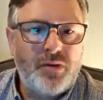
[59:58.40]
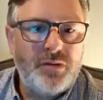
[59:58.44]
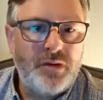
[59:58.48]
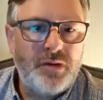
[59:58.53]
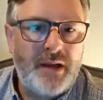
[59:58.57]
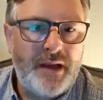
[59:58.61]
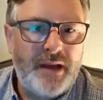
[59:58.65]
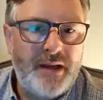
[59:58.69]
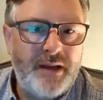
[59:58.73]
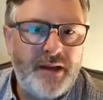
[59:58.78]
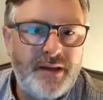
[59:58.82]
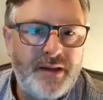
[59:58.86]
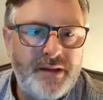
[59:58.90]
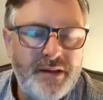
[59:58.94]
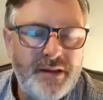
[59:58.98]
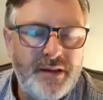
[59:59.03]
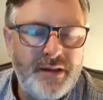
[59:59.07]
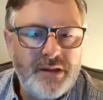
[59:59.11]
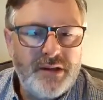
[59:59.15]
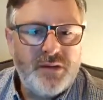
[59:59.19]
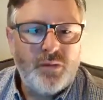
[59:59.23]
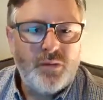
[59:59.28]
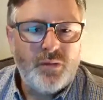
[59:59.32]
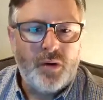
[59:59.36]
uh,
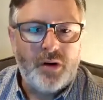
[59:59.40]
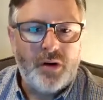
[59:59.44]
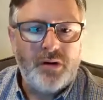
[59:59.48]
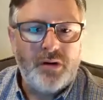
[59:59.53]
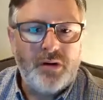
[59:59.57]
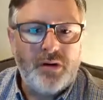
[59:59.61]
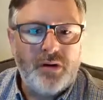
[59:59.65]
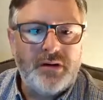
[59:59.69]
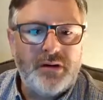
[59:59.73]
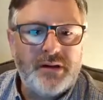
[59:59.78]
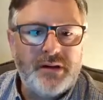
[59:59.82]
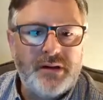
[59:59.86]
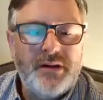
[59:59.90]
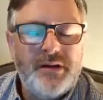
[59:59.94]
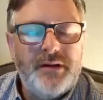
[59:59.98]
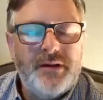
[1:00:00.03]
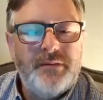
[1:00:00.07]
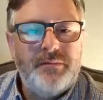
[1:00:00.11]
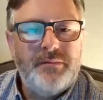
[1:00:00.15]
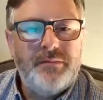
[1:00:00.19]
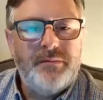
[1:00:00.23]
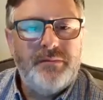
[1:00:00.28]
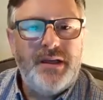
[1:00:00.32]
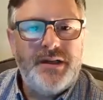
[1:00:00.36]
world
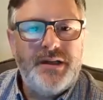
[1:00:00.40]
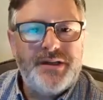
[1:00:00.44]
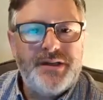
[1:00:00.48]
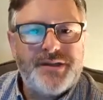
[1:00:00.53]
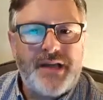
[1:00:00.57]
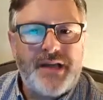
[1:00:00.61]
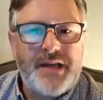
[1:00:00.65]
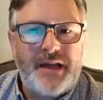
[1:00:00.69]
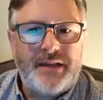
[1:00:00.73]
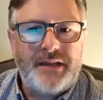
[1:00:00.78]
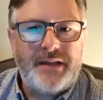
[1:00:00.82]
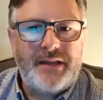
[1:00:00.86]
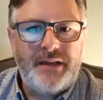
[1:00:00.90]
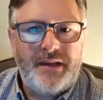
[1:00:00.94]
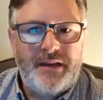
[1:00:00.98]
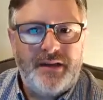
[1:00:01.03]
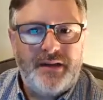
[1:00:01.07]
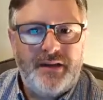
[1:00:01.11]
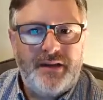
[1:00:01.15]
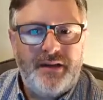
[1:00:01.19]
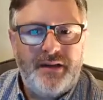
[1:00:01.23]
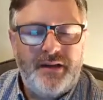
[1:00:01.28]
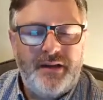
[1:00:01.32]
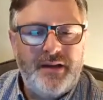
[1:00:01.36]
means that
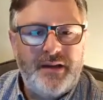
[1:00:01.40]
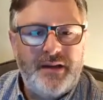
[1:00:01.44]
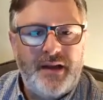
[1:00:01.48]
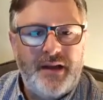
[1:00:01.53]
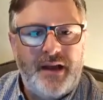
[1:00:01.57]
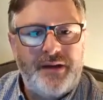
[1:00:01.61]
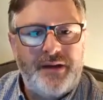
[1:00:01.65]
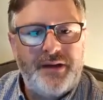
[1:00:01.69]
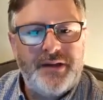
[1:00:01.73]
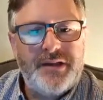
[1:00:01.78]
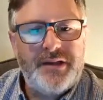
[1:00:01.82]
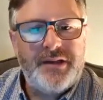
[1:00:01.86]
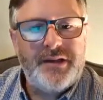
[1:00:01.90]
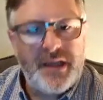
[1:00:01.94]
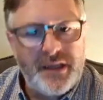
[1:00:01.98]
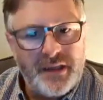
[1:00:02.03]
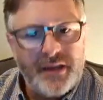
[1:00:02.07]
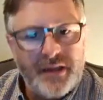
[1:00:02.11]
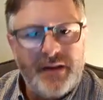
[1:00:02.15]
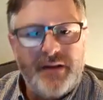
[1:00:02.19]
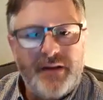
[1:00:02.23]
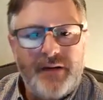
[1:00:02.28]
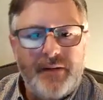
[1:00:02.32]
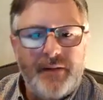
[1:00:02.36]
uh, it, and I think
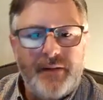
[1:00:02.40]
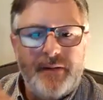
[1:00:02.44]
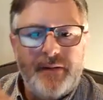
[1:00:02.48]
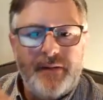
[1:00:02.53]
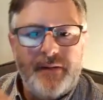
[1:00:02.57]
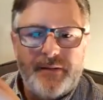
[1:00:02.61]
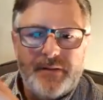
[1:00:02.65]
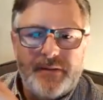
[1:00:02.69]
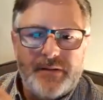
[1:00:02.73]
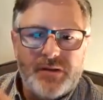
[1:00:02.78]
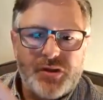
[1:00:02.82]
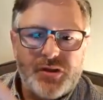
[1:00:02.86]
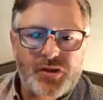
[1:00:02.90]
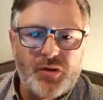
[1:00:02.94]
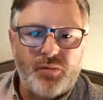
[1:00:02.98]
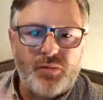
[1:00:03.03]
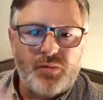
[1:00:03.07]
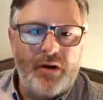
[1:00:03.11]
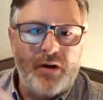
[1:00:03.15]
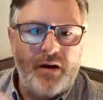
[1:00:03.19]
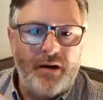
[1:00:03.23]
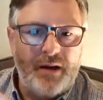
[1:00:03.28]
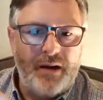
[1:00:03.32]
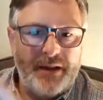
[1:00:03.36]

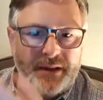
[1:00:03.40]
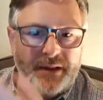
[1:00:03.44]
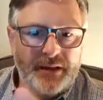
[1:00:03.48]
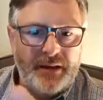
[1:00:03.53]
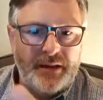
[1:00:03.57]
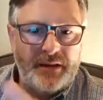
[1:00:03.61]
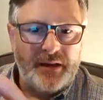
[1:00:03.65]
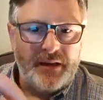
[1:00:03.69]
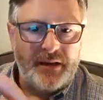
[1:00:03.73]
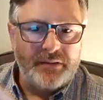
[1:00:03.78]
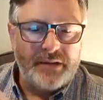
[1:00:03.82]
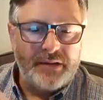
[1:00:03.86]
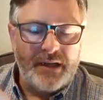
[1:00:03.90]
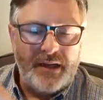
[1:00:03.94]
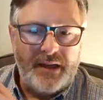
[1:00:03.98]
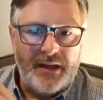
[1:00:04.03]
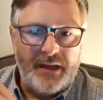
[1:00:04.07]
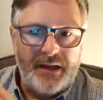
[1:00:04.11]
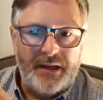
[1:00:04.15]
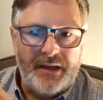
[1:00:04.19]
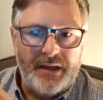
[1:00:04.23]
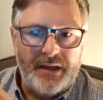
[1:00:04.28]
somewhere like along the line,